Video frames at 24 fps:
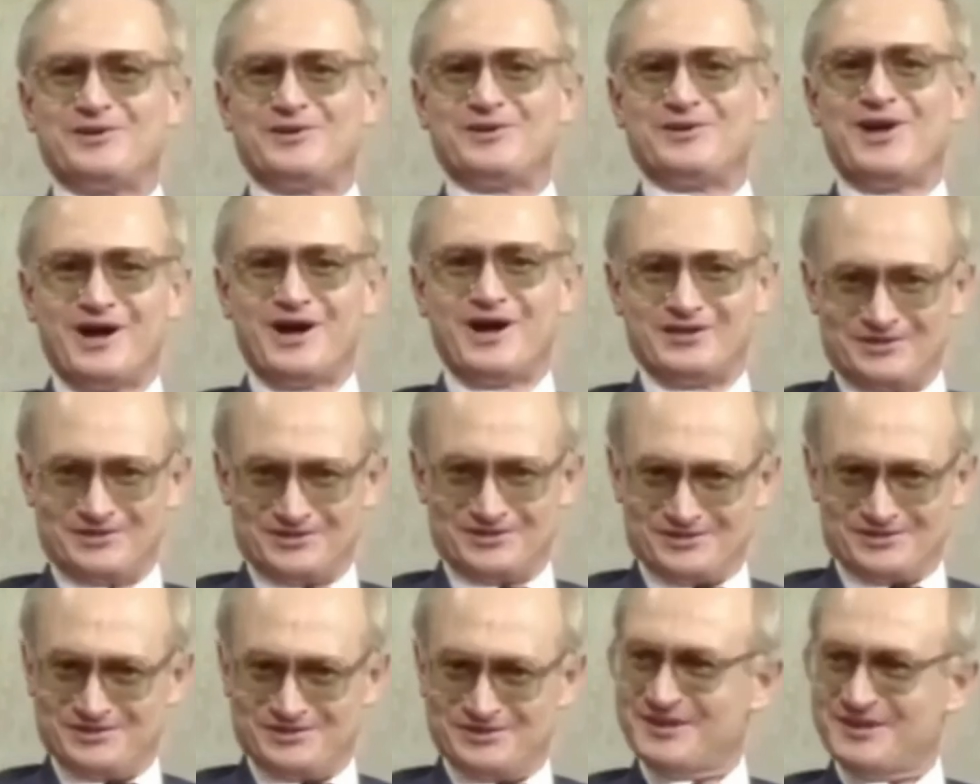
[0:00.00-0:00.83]

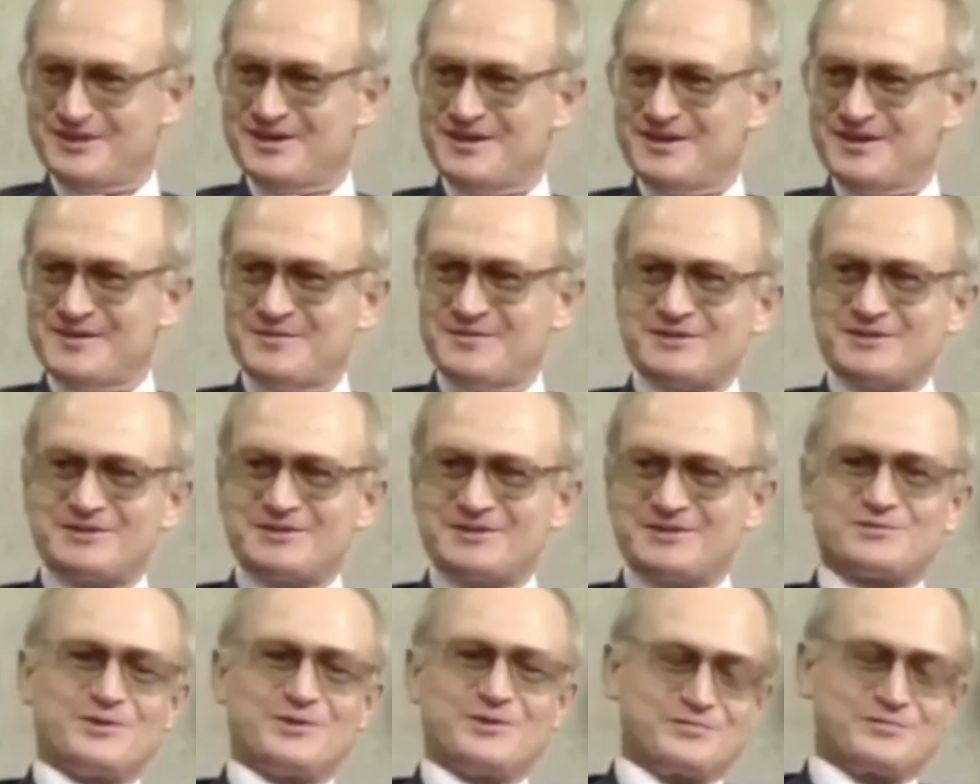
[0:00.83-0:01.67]
normalized.
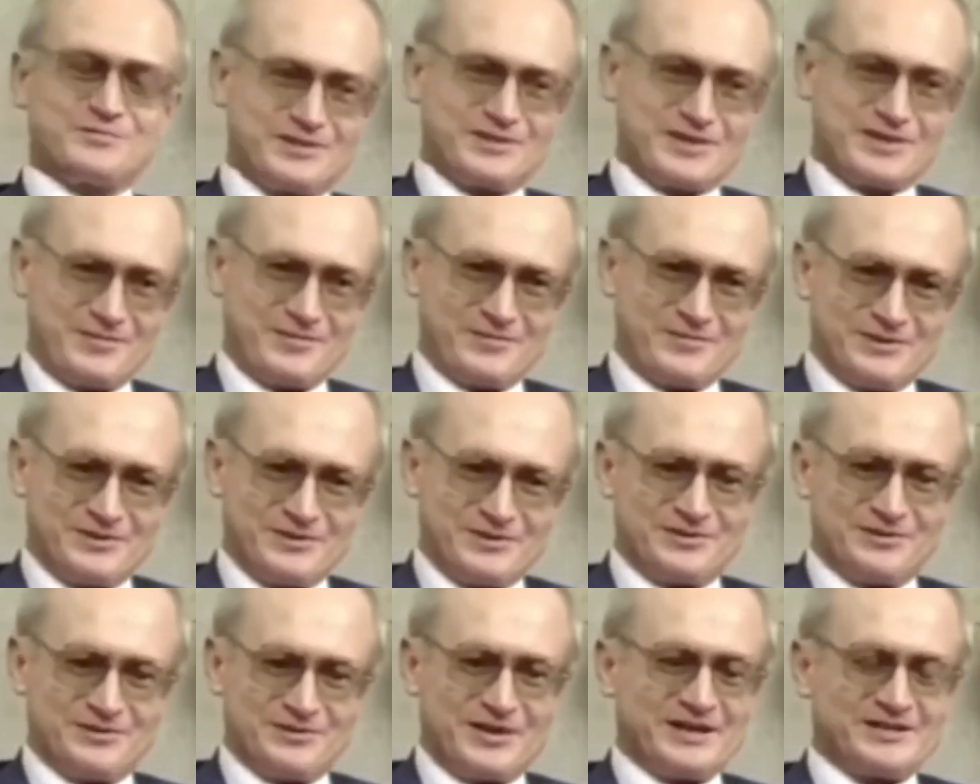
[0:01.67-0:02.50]
This is what will happen
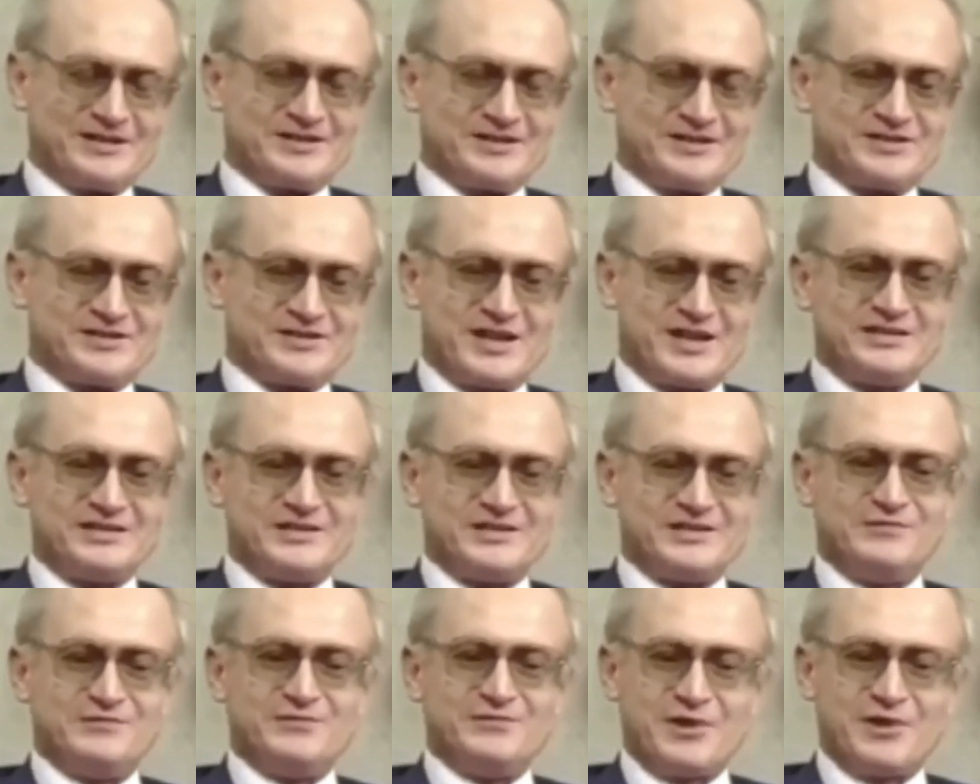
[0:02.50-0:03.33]
in the United
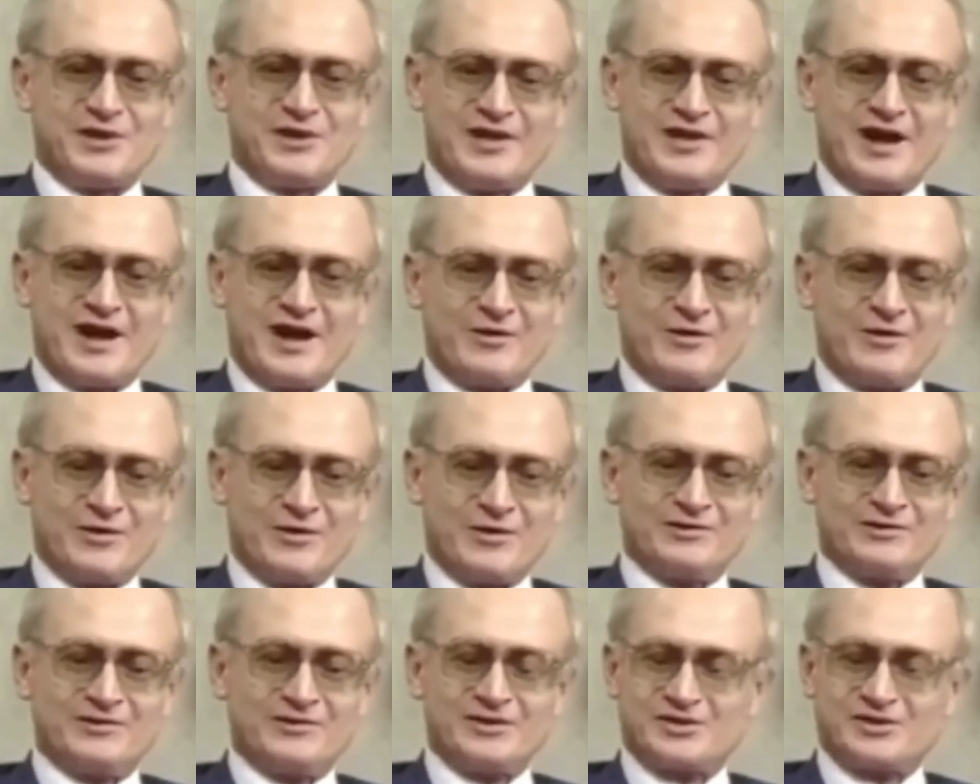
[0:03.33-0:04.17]
States if you allow
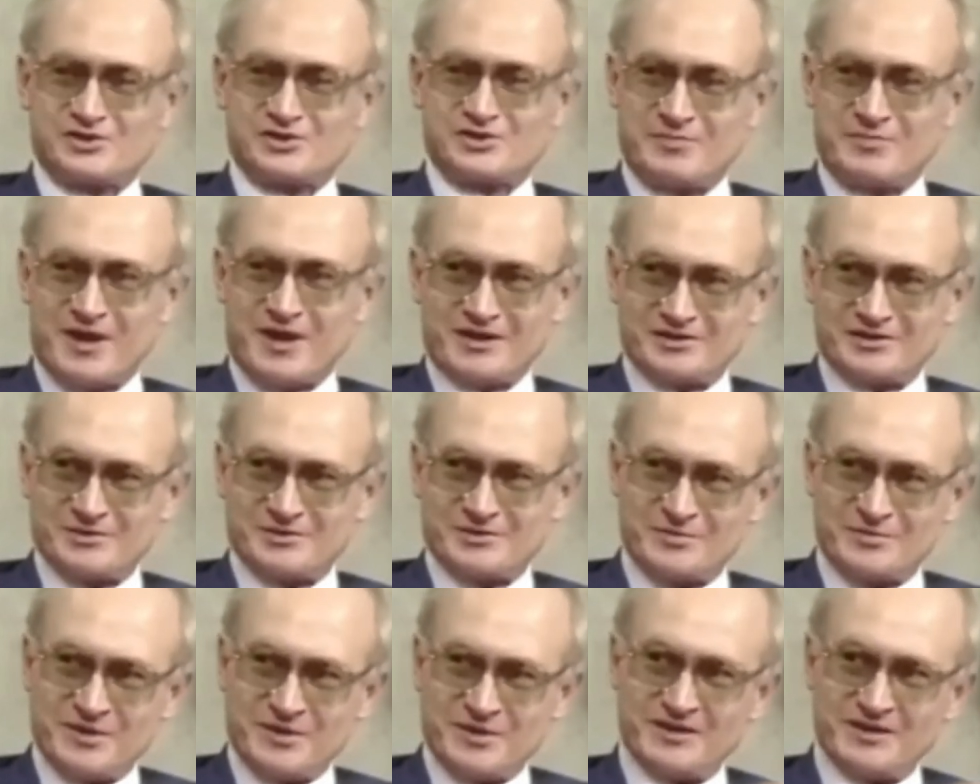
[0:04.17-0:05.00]
all these
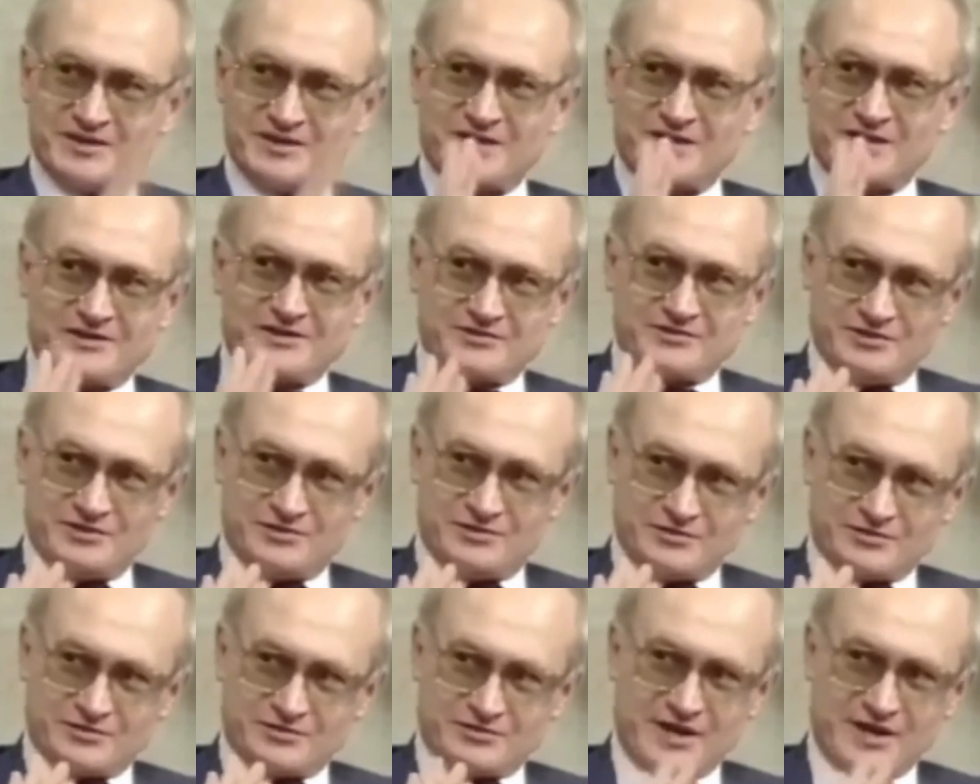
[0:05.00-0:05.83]
schmucks to bring the
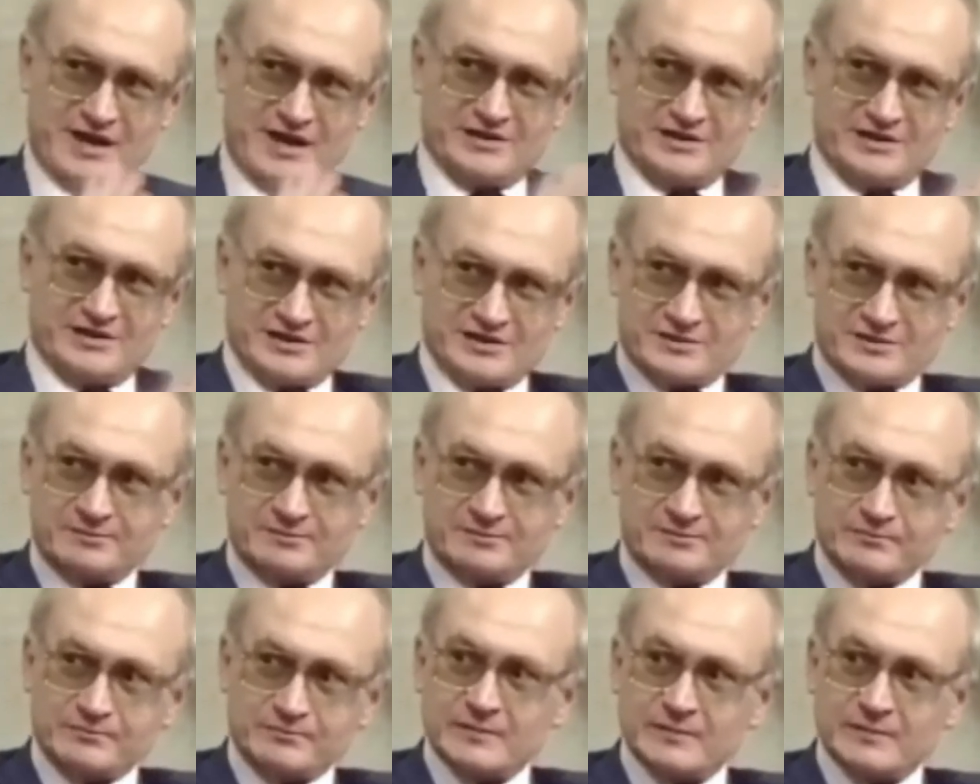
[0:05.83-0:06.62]
country to crisis,